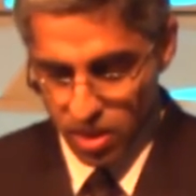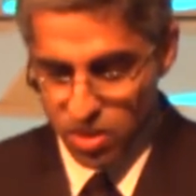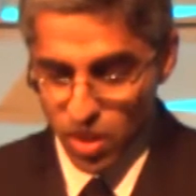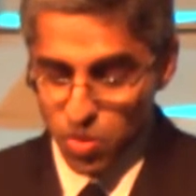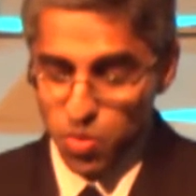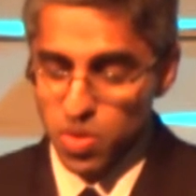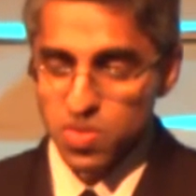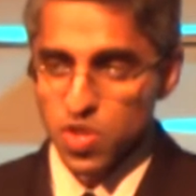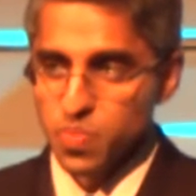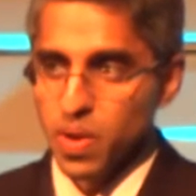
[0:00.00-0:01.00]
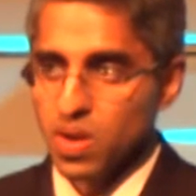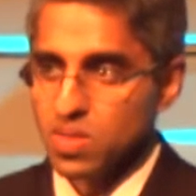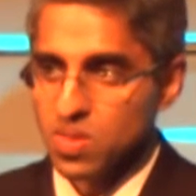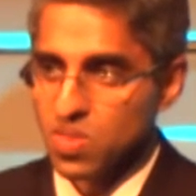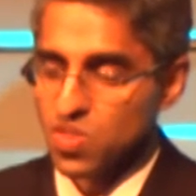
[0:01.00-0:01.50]
Now, through these
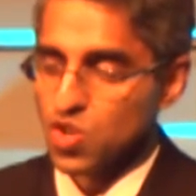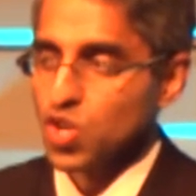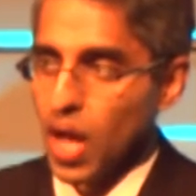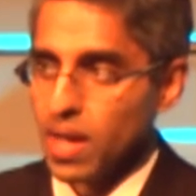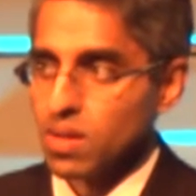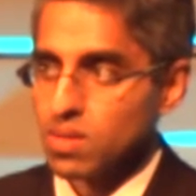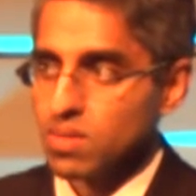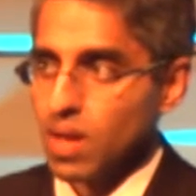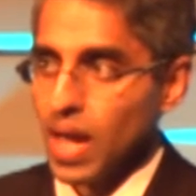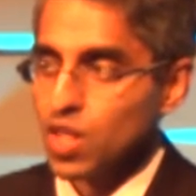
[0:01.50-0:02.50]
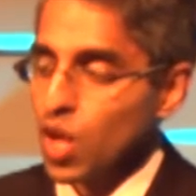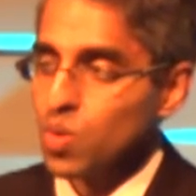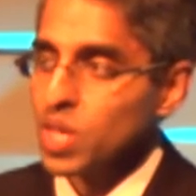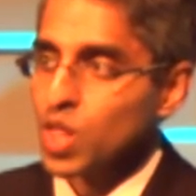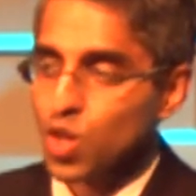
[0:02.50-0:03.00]
experiences as a child, I not
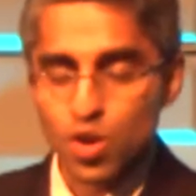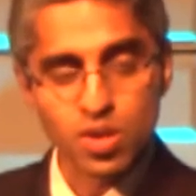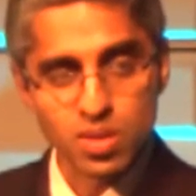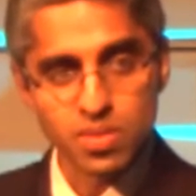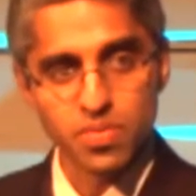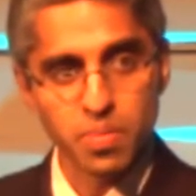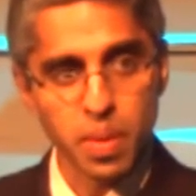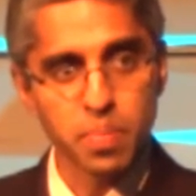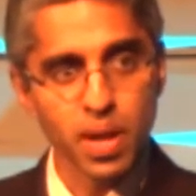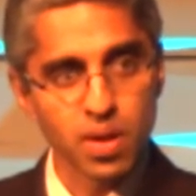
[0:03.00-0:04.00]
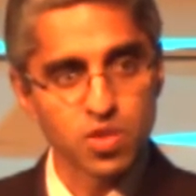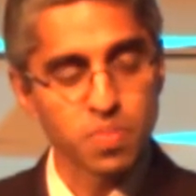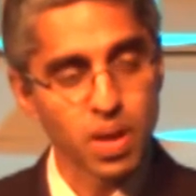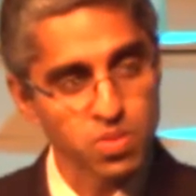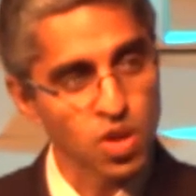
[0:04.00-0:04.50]
only learned from my parents,
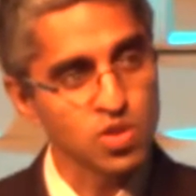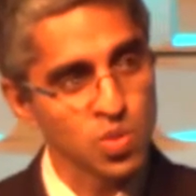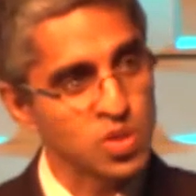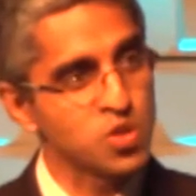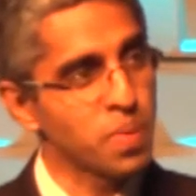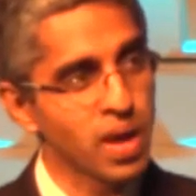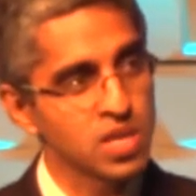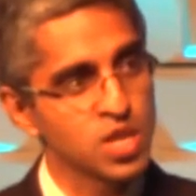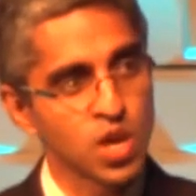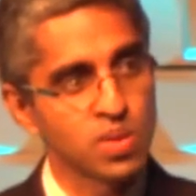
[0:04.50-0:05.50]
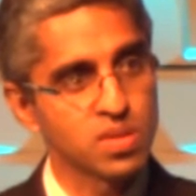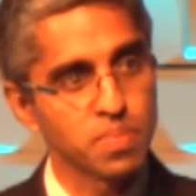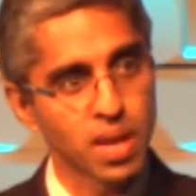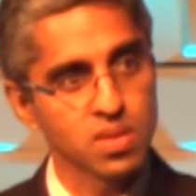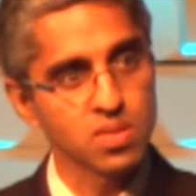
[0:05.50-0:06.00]
but I was also inspired to go into
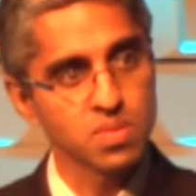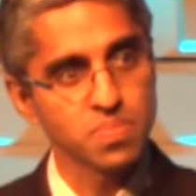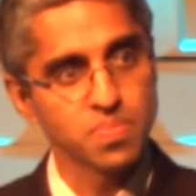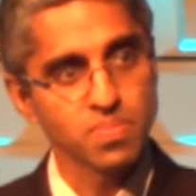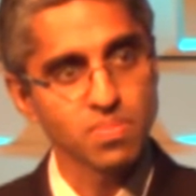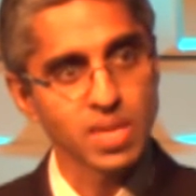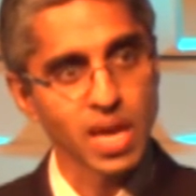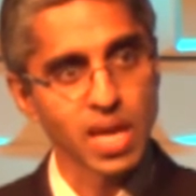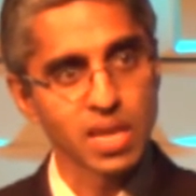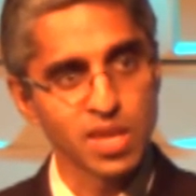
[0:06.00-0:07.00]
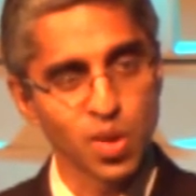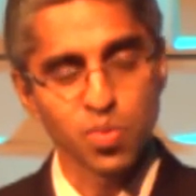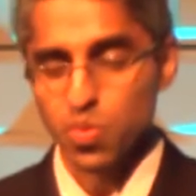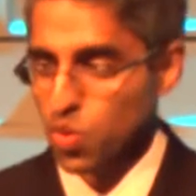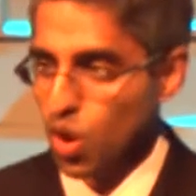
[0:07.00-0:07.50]
medicine. And
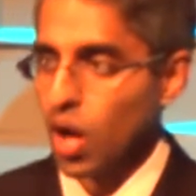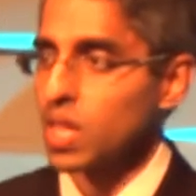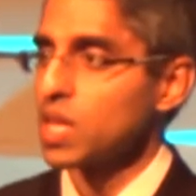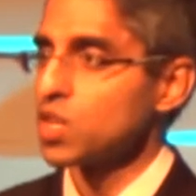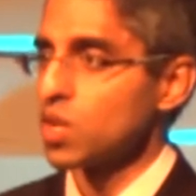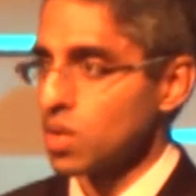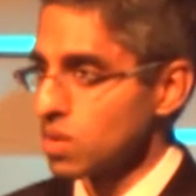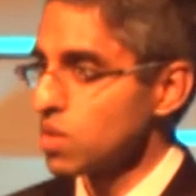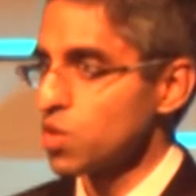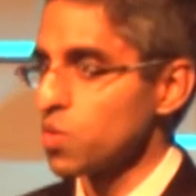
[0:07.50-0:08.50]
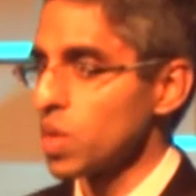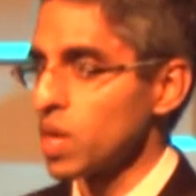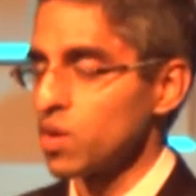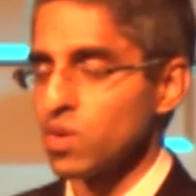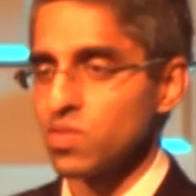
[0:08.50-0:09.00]
through college and through
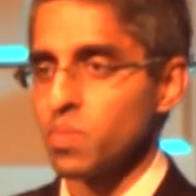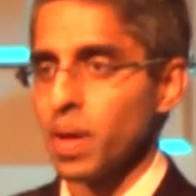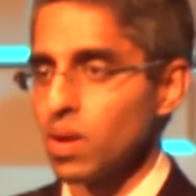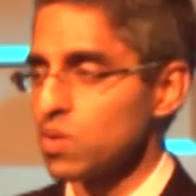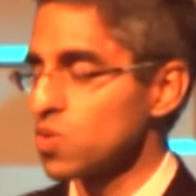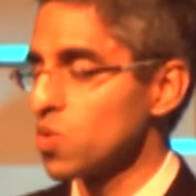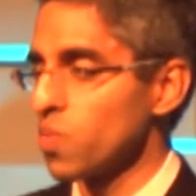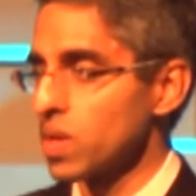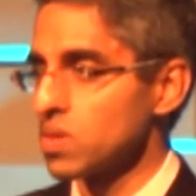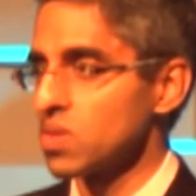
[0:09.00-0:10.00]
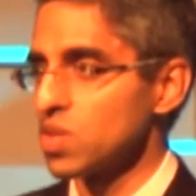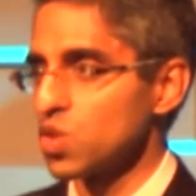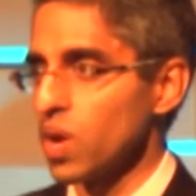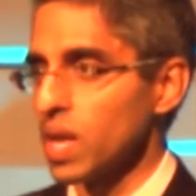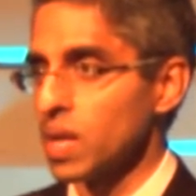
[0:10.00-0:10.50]
later years in medical school and residency
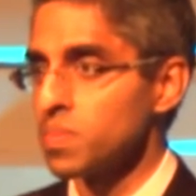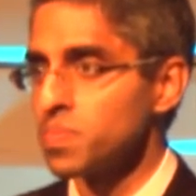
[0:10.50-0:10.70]
training,